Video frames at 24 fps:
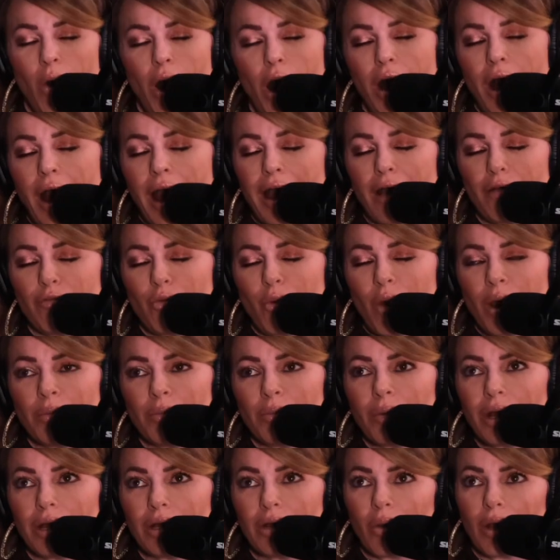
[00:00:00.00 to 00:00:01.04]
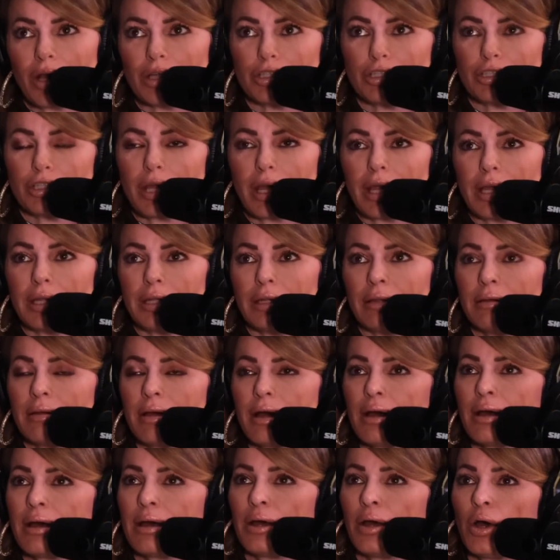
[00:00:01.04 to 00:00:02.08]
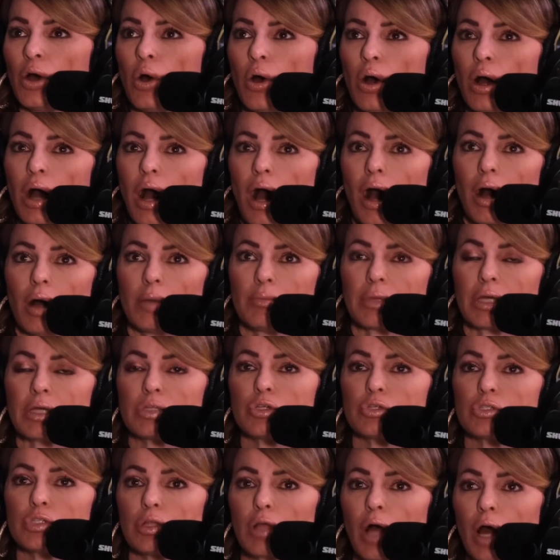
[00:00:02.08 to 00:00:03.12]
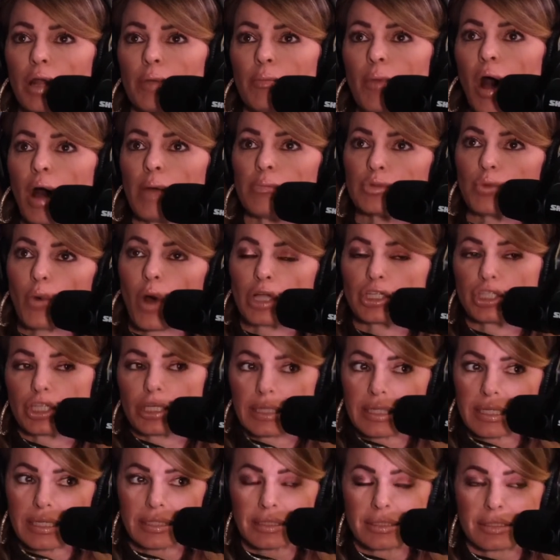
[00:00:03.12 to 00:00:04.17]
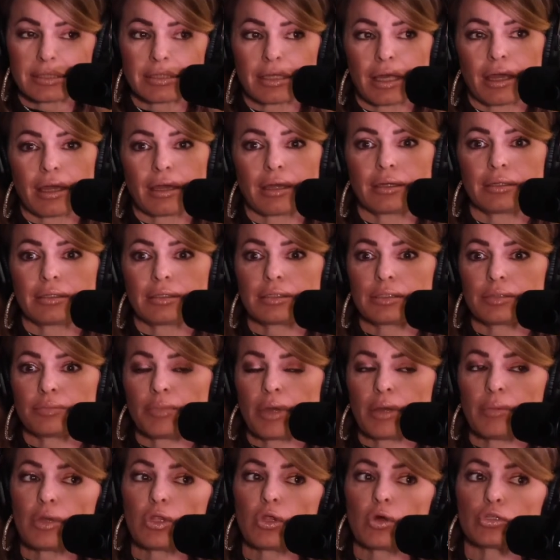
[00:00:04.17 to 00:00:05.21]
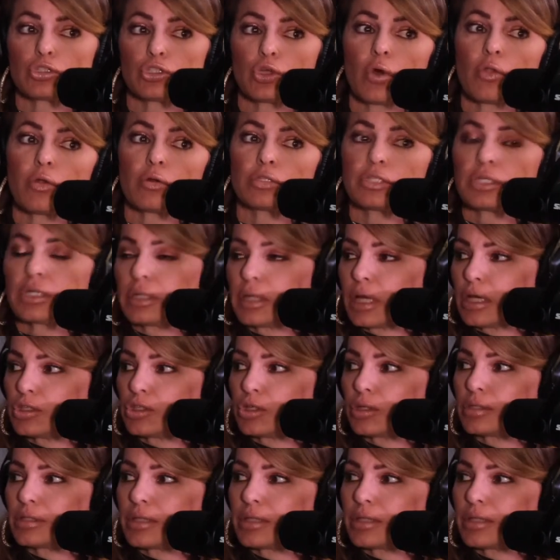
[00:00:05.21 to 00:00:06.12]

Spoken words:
I have one more question. Because there's a lot of moms watching this, and maybe they'll show their teenagers.